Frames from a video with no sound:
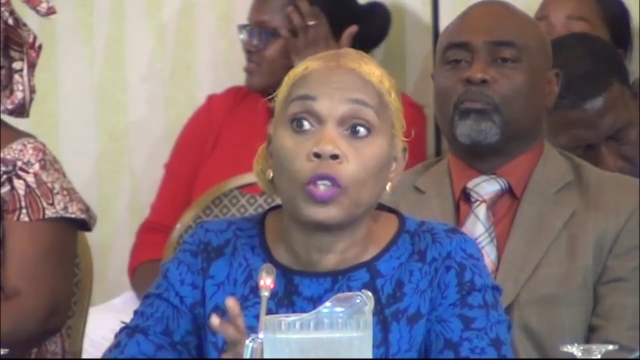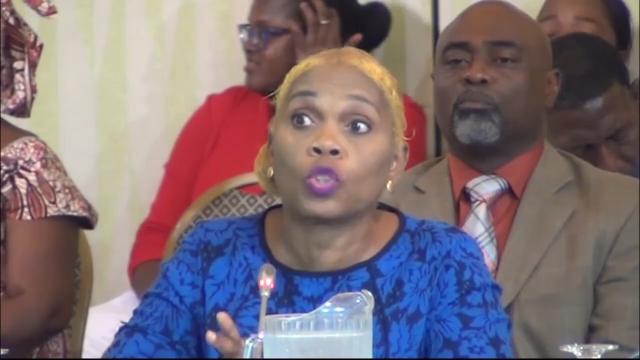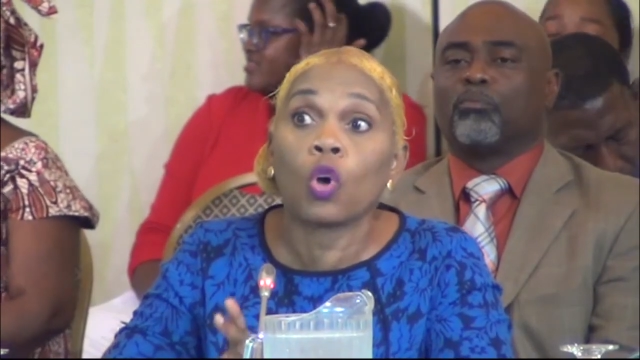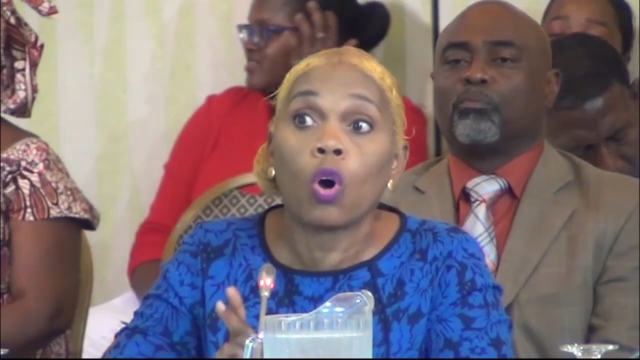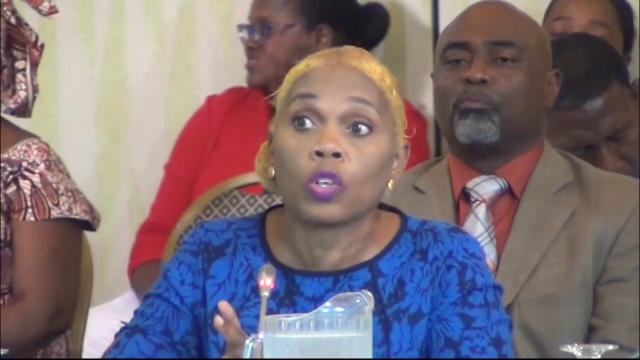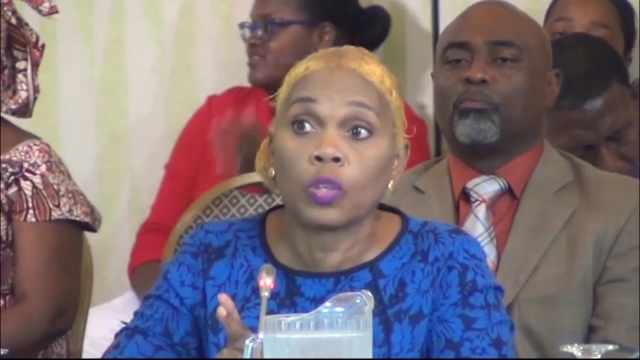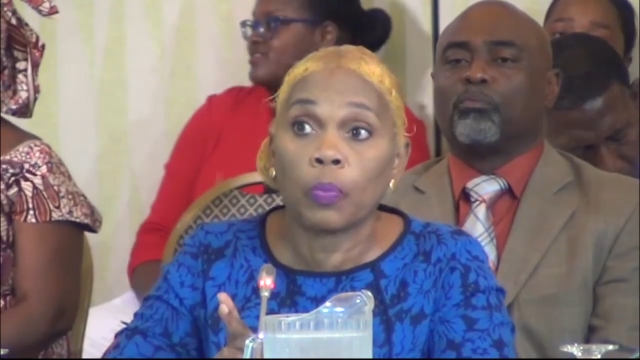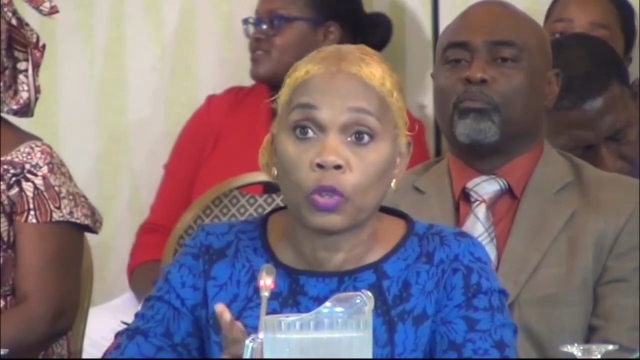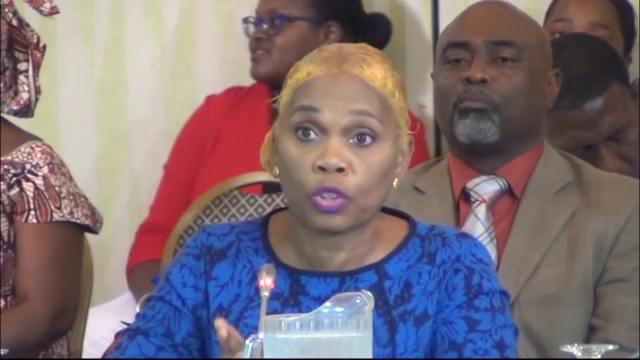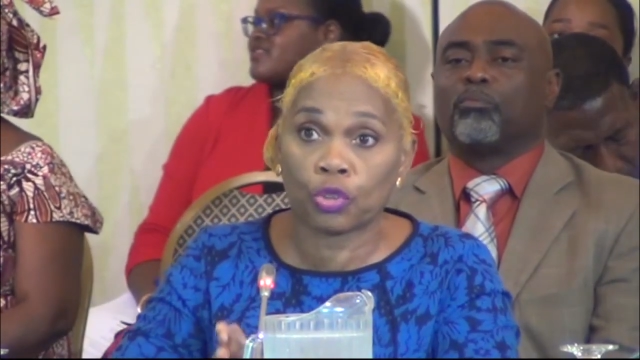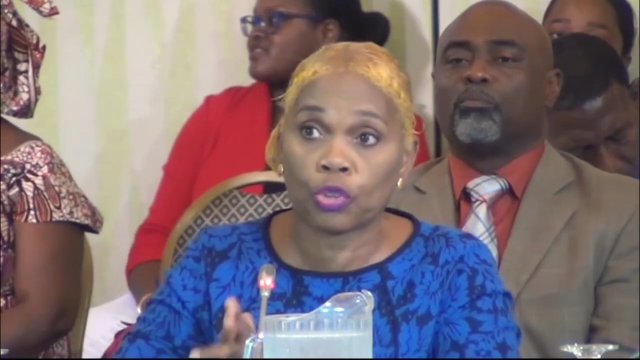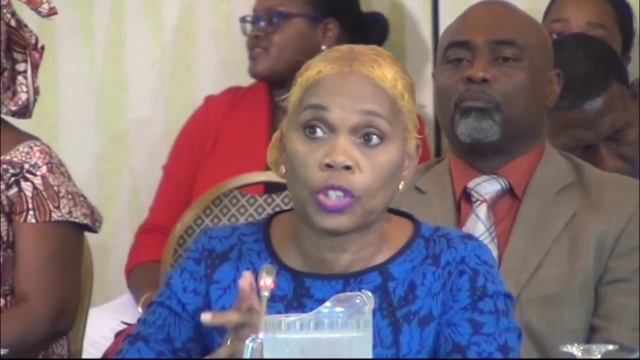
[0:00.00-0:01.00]
Speaker 1: tourism
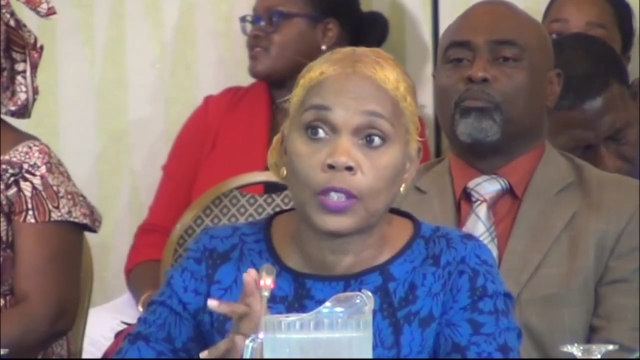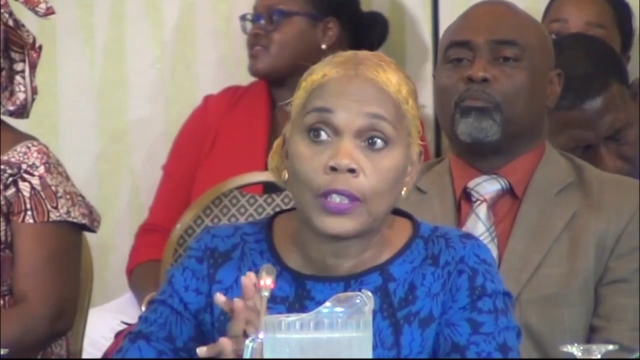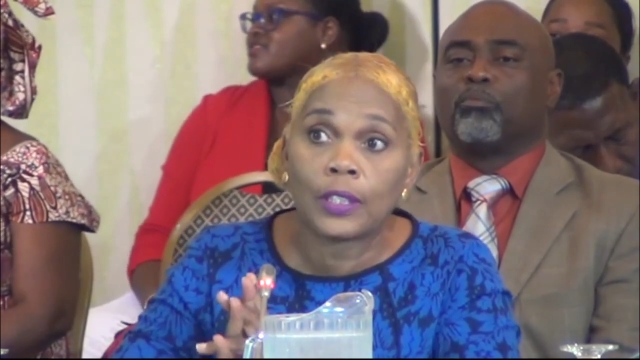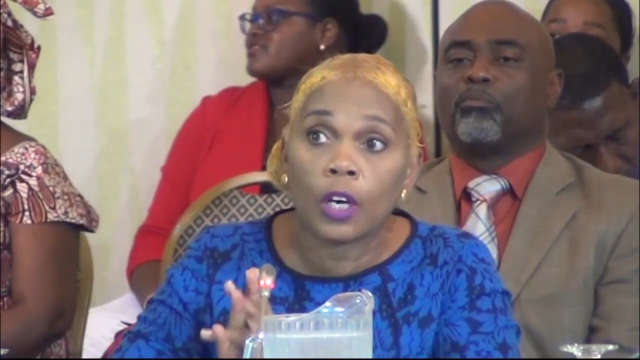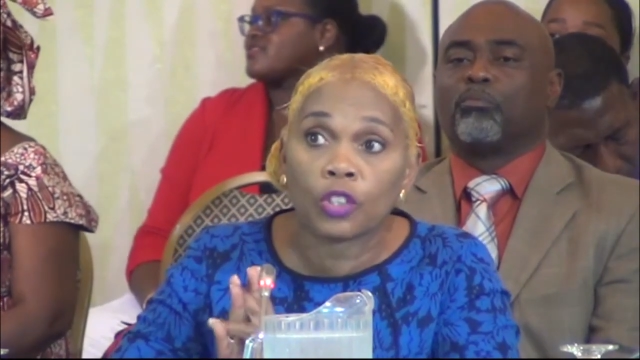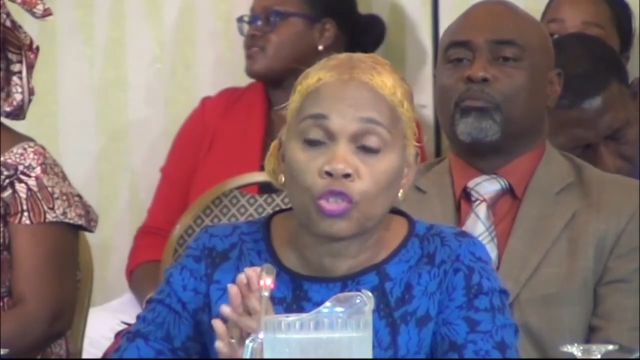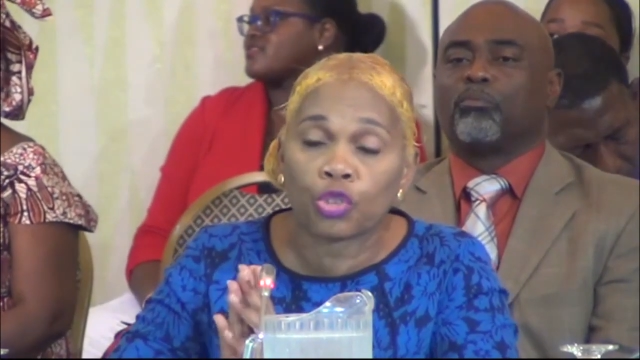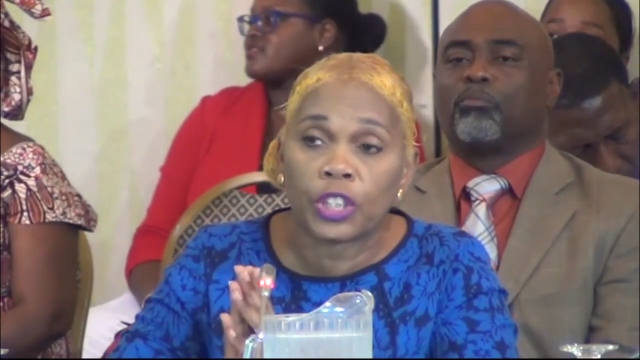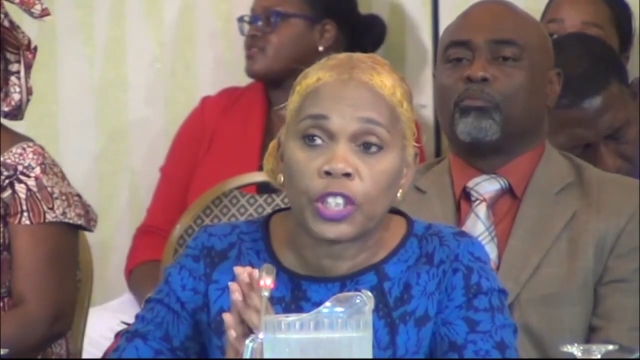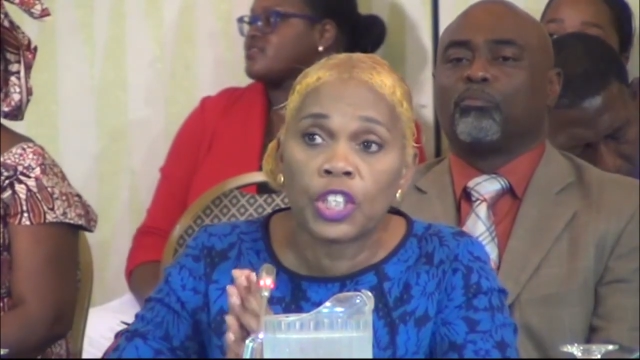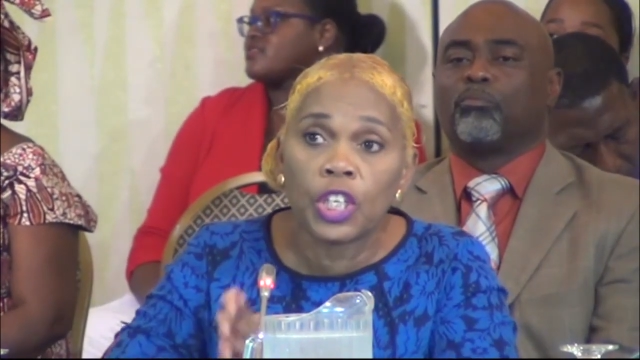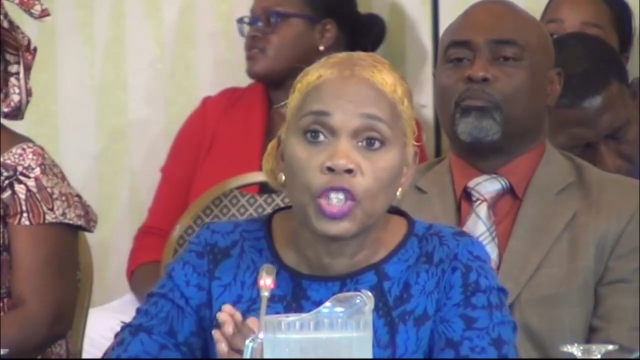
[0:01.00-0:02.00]
value added
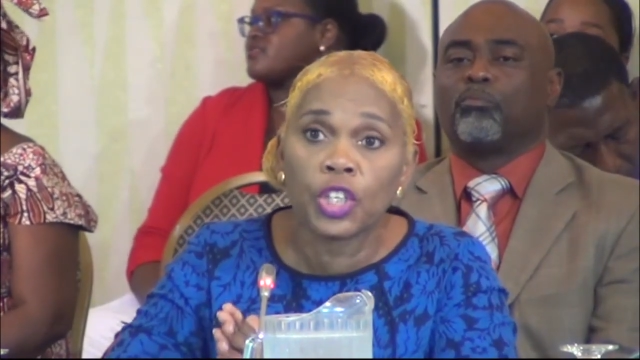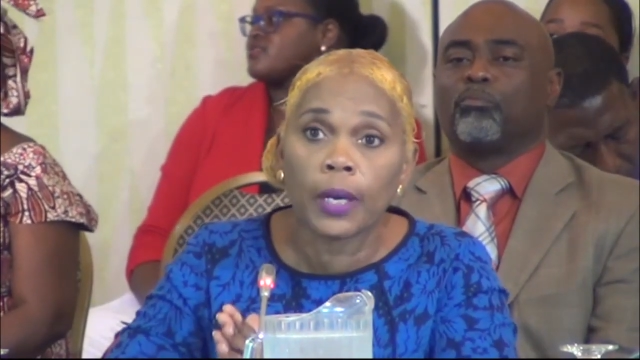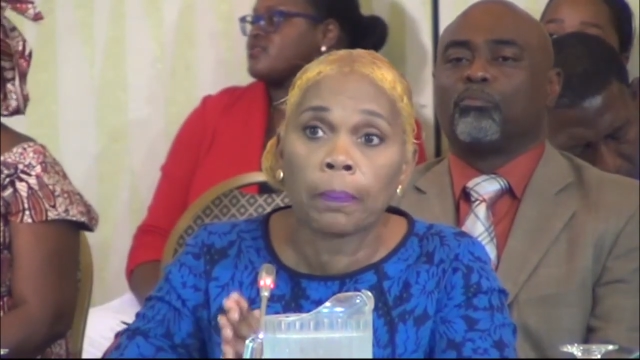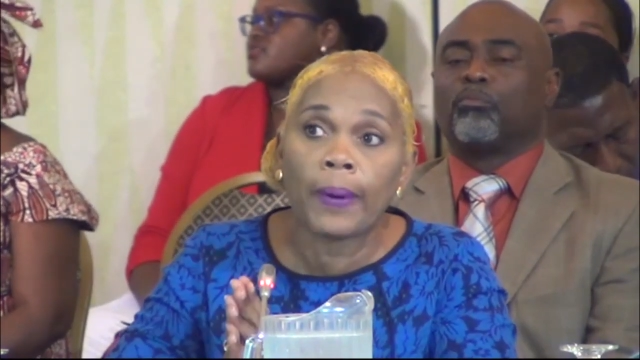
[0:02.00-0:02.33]
increased by about